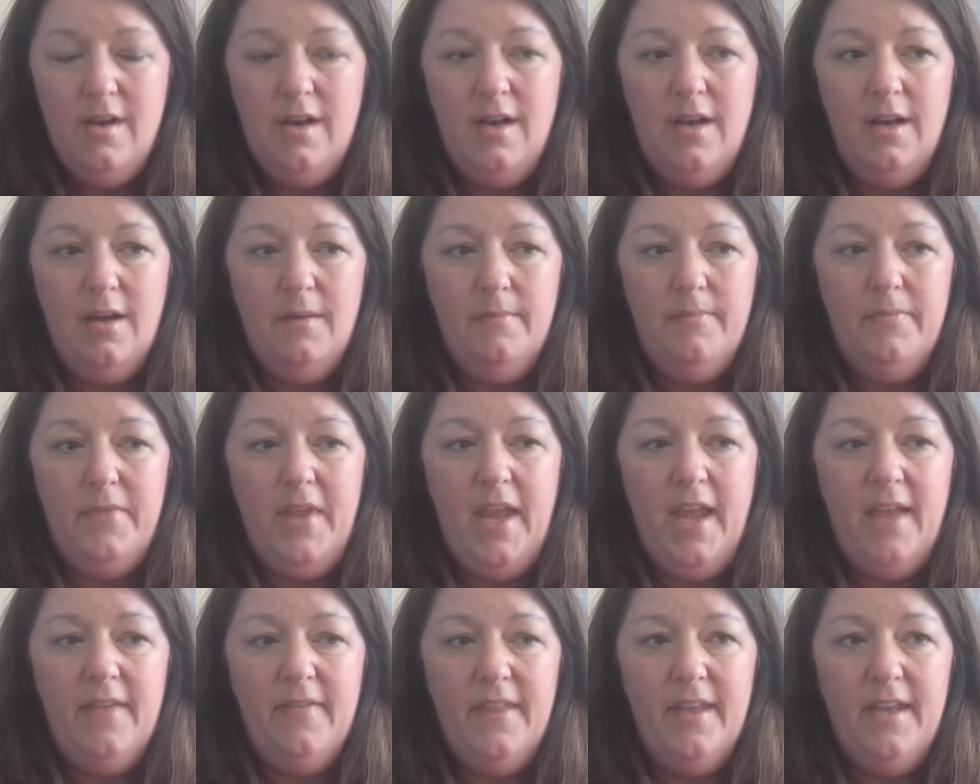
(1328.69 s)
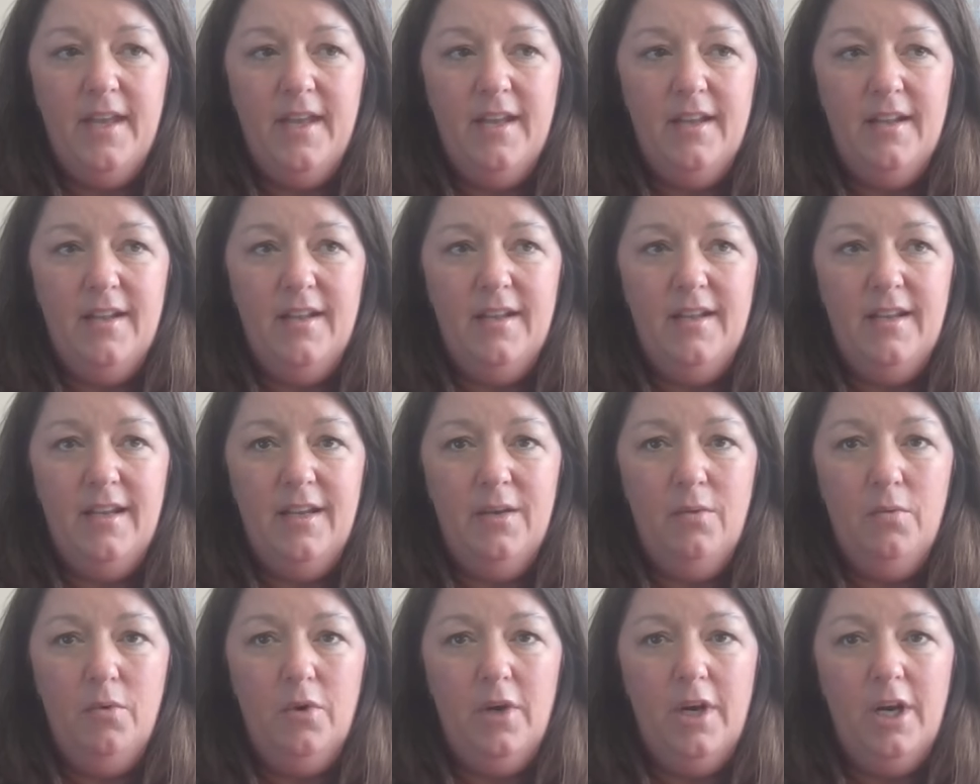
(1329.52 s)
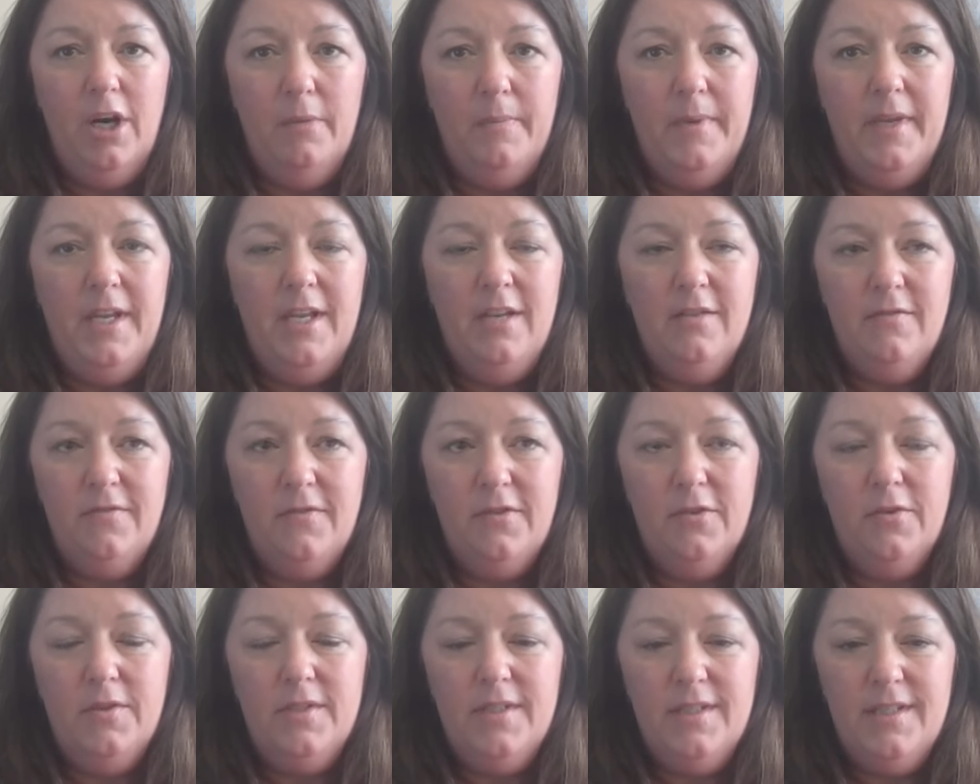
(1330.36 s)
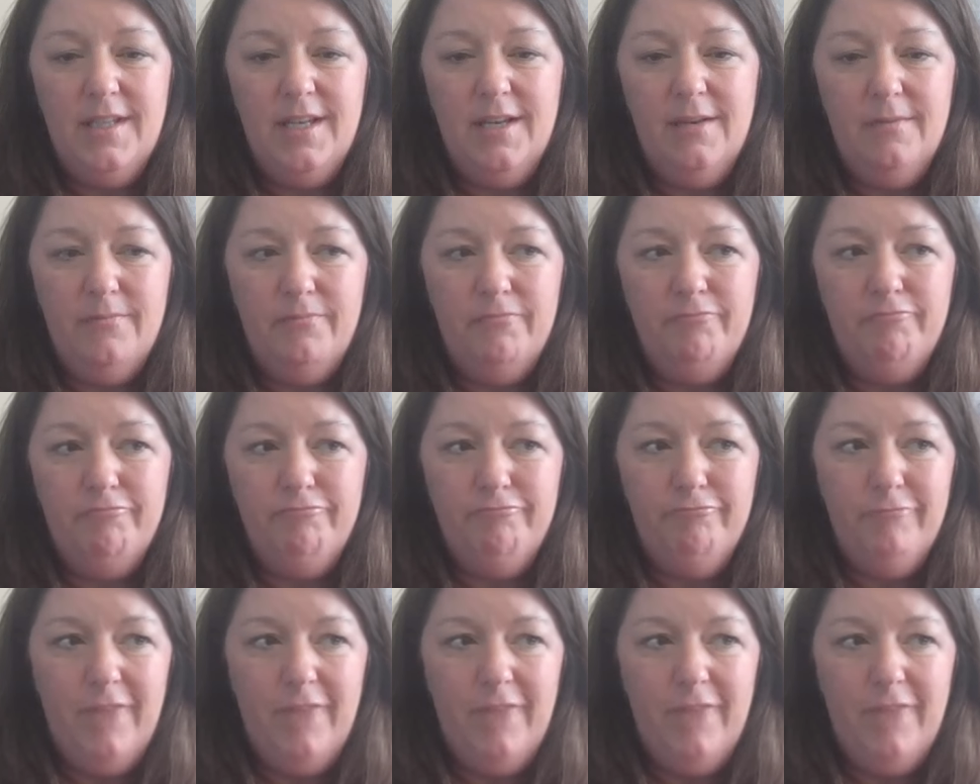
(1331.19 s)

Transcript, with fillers: um, and that it will help influence them